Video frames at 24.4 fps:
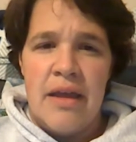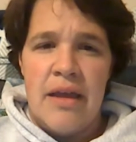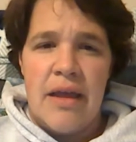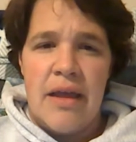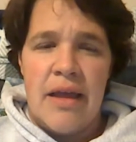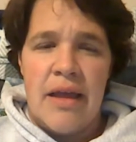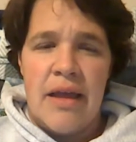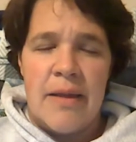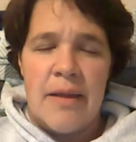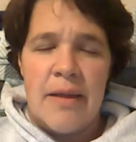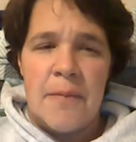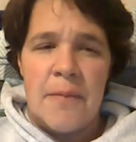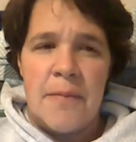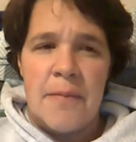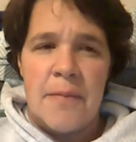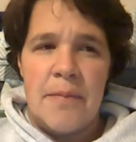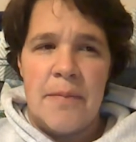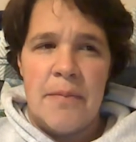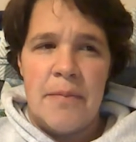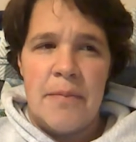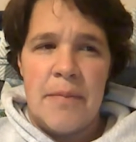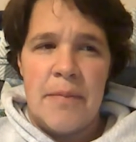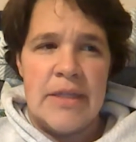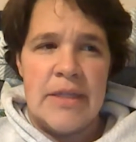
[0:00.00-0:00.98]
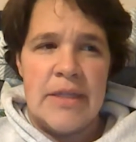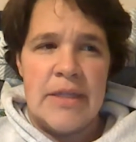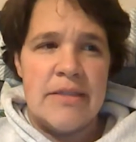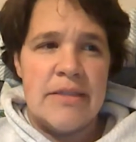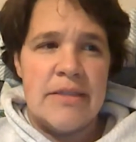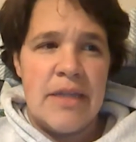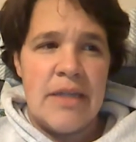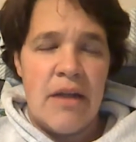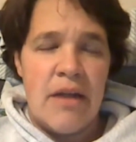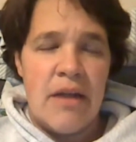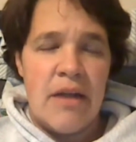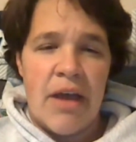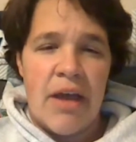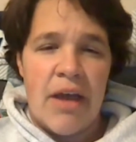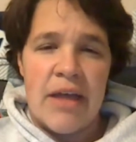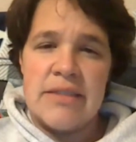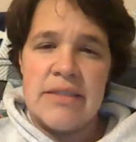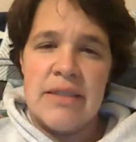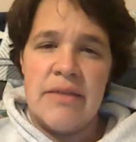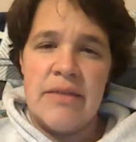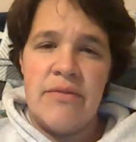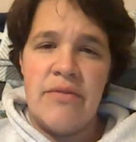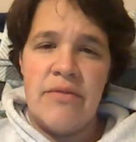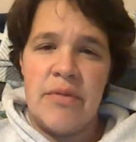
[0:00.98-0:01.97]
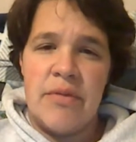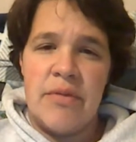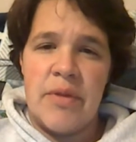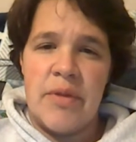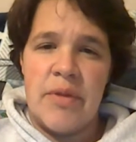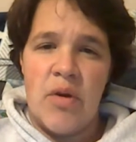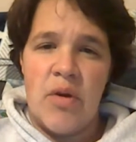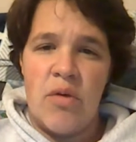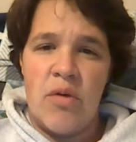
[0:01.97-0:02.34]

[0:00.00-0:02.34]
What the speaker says: instead of asking from their